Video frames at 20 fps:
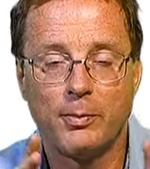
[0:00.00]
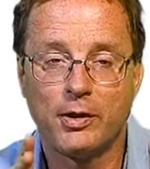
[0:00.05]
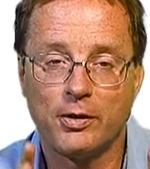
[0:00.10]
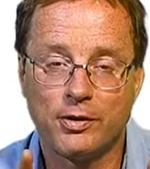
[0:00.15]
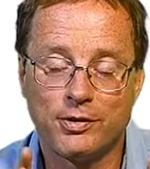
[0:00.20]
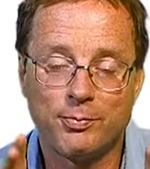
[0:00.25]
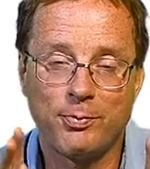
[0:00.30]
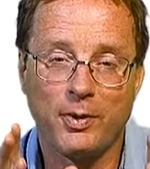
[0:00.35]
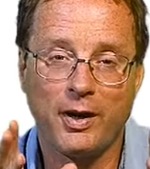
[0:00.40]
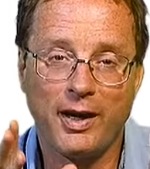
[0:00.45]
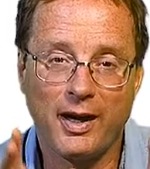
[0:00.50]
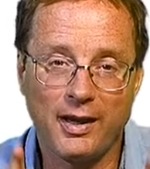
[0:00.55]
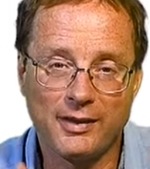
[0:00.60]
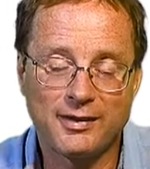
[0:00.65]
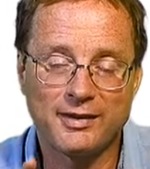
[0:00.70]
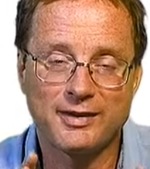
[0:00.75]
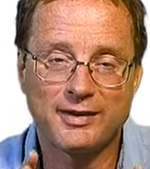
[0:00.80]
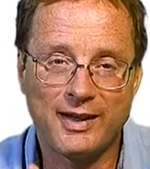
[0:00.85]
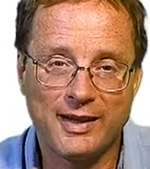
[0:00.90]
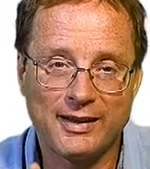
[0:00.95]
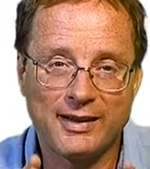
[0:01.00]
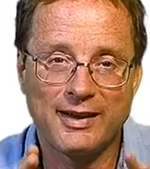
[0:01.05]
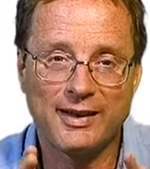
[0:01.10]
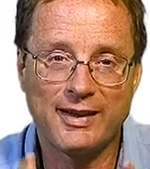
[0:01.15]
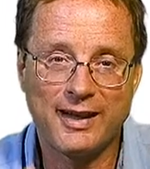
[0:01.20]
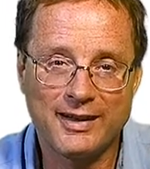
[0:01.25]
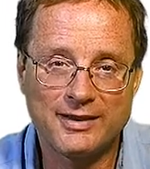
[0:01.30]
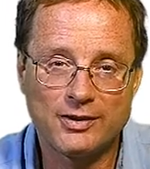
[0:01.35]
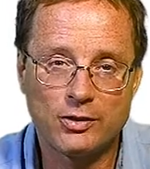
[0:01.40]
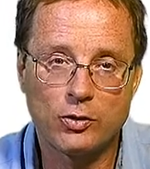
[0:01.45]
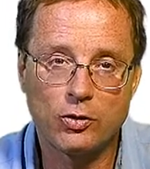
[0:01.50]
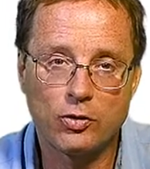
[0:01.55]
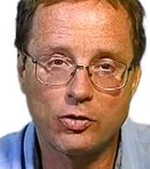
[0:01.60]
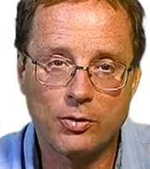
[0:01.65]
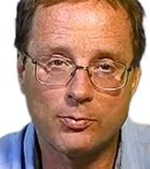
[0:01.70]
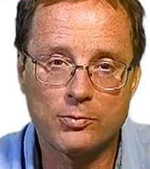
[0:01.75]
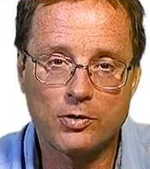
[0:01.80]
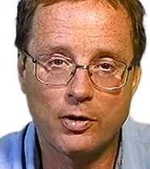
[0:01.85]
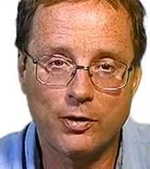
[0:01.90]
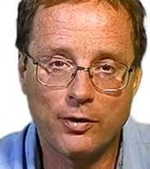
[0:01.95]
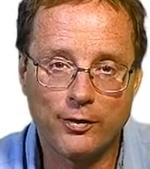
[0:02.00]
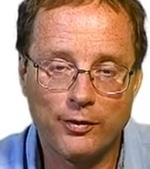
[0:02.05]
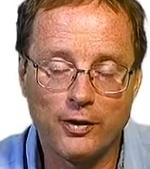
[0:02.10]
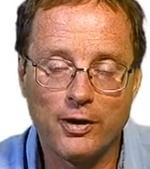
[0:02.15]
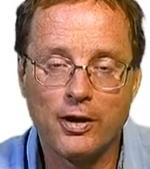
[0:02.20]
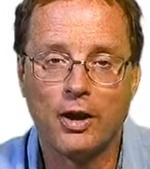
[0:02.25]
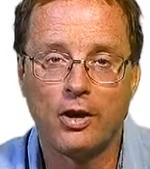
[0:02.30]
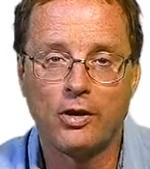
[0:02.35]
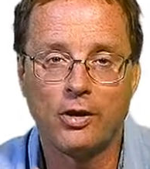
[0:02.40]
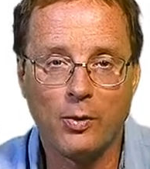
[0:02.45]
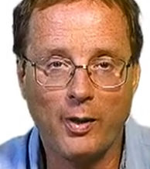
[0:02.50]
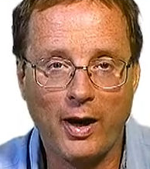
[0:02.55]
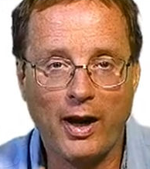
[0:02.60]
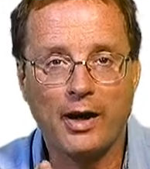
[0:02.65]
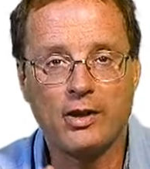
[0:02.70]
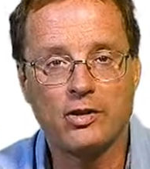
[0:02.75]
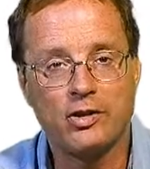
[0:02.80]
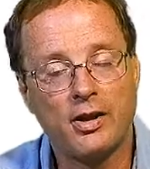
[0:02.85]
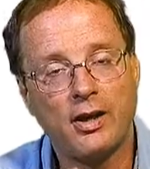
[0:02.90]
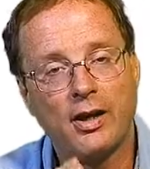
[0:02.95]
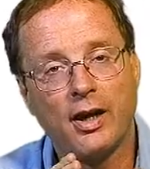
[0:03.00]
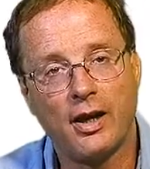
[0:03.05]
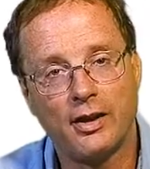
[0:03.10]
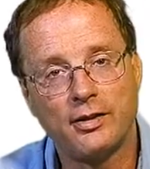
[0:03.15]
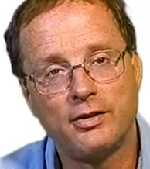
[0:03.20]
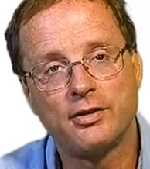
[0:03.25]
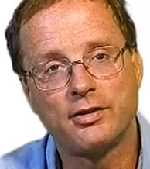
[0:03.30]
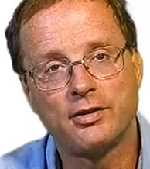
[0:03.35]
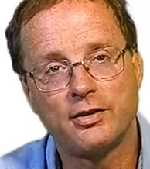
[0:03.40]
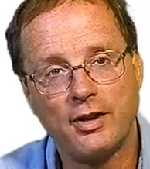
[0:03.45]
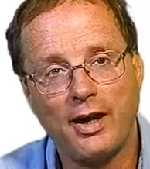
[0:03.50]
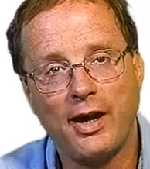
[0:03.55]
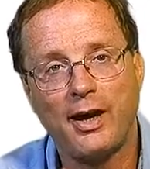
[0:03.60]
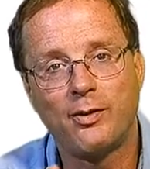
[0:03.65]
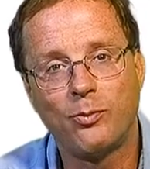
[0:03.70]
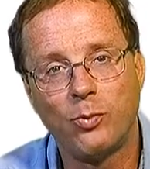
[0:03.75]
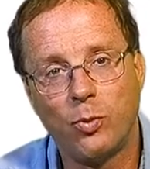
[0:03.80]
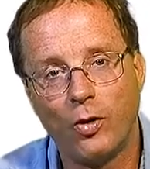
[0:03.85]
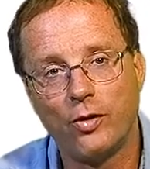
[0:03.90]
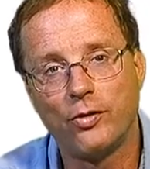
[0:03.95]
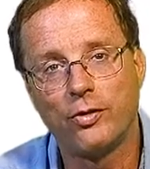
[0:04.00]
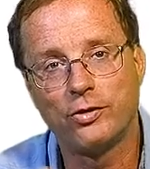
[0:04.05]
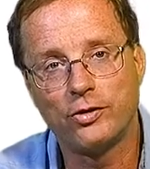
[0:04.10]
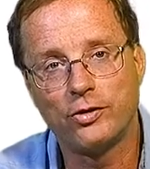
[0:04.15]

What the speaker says: because by understanding classical cryptography, you actually understand what the